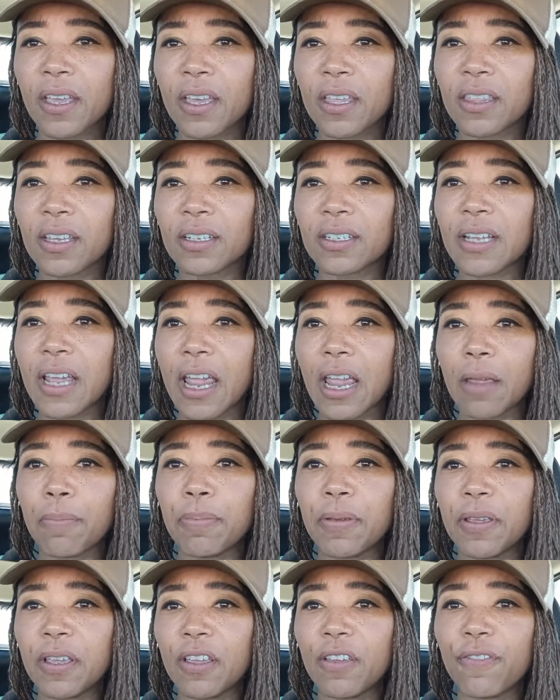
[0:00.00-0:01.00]
There's
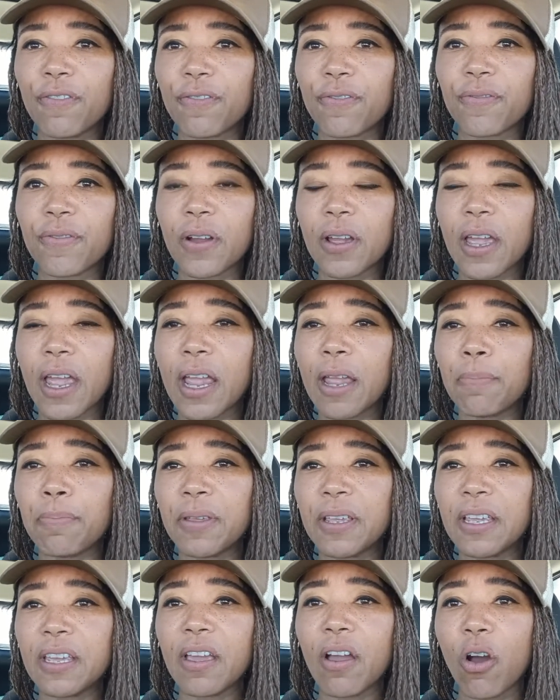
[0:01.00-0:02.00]

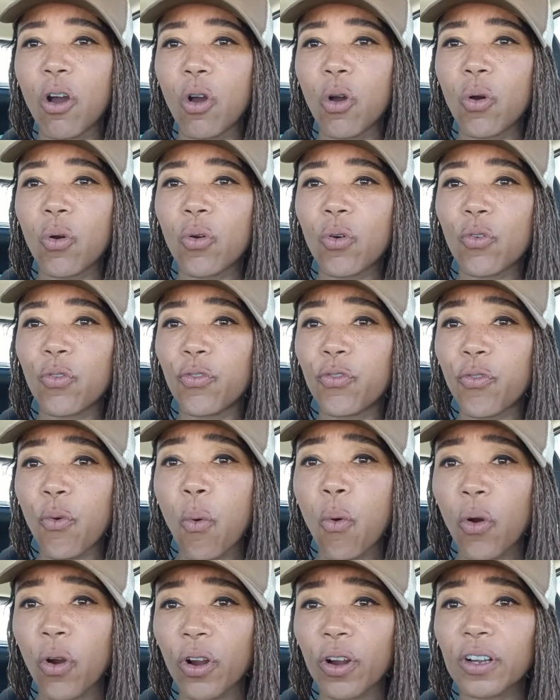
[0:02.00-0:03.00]

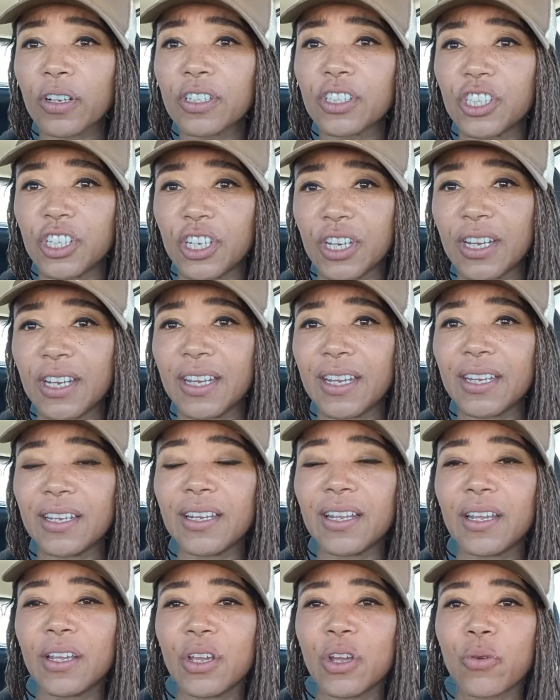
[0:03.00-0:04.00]
APO4
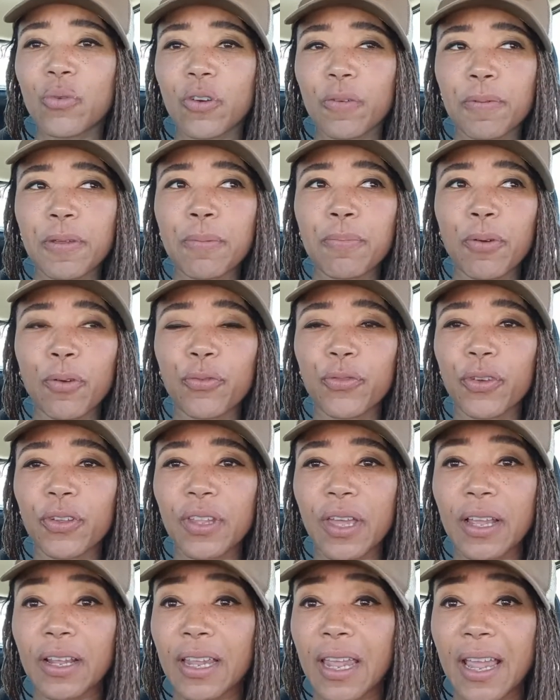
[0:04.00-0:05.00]
gene where people feel
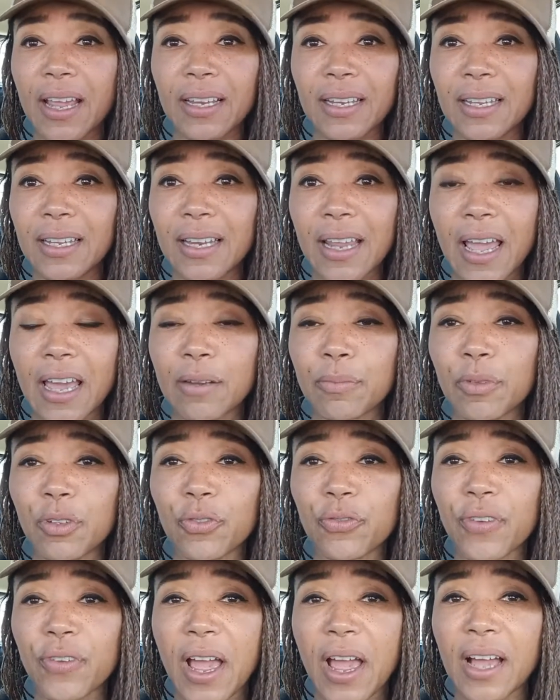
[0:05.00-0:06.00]
like can't eat animal
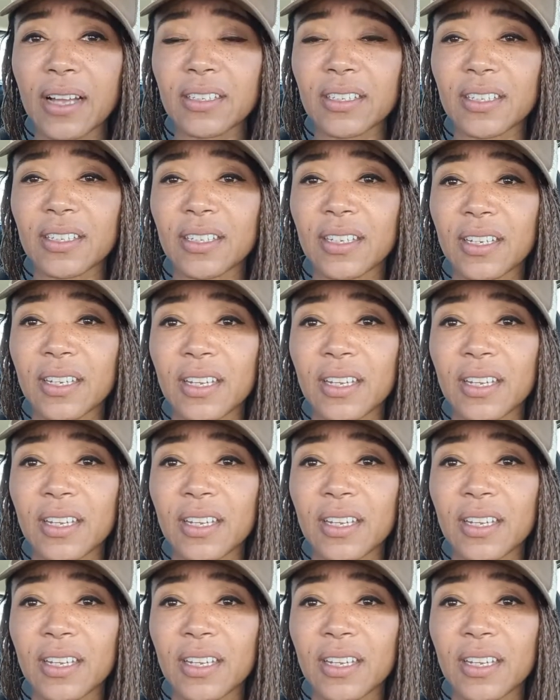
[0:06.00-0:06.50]
fat.